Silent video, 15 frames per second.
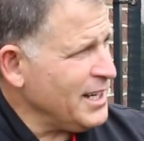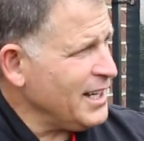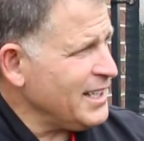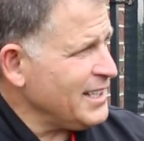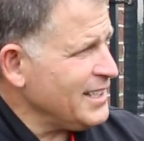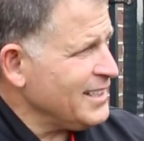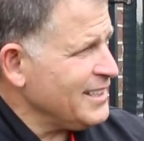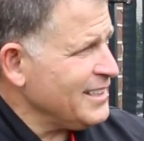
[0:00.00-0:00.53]

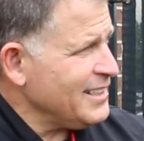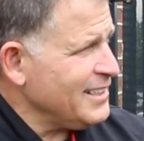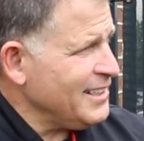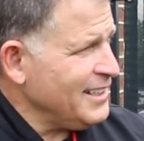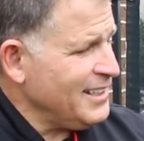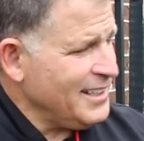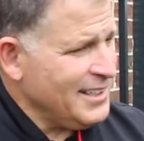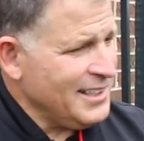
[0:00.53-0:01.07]
night.
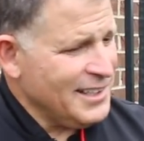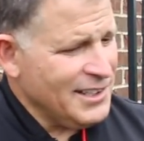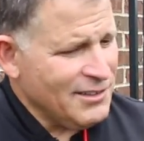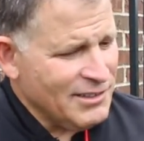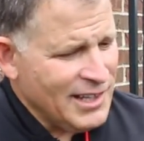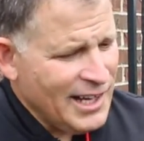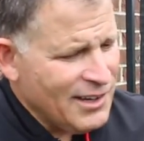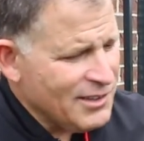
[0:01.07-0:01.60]
And, you
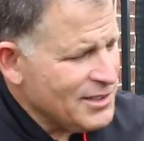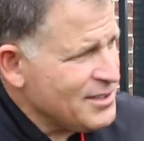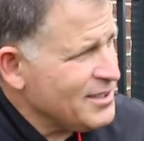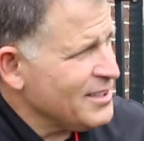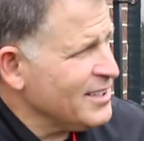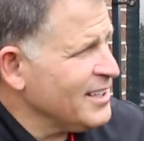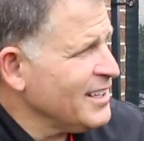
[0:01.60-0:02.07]
know, now it's